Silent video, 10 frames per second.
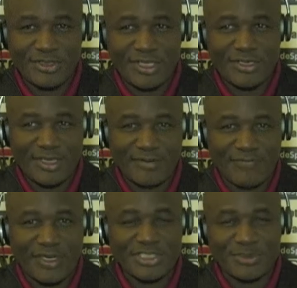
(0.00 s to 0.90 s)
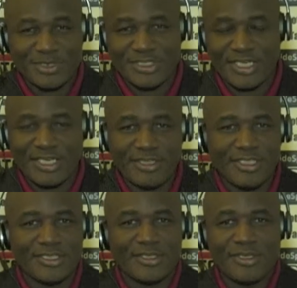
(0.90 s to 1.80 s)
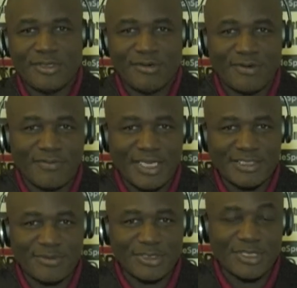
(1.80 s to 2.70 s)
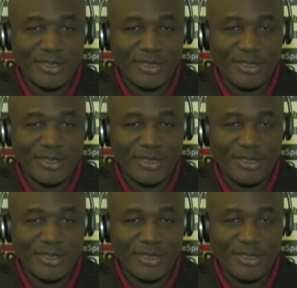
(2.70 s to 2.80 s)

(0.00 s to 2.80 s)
and then Foster was an Achilles, or vice versa.